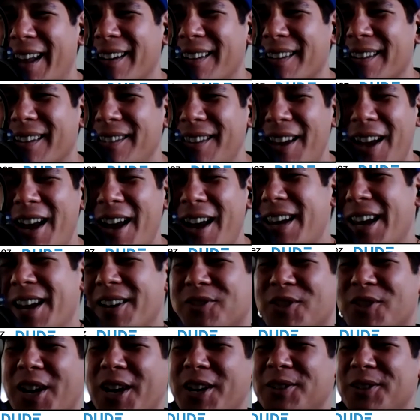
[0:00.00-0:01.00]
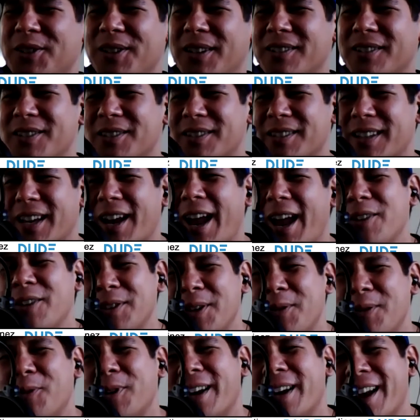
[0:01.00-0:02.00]
And I can't change that. And she's like, how's
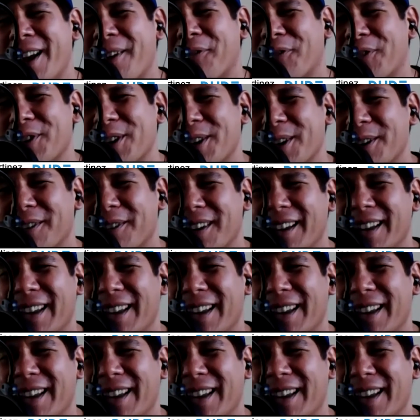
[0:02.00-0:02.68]
that working out for you?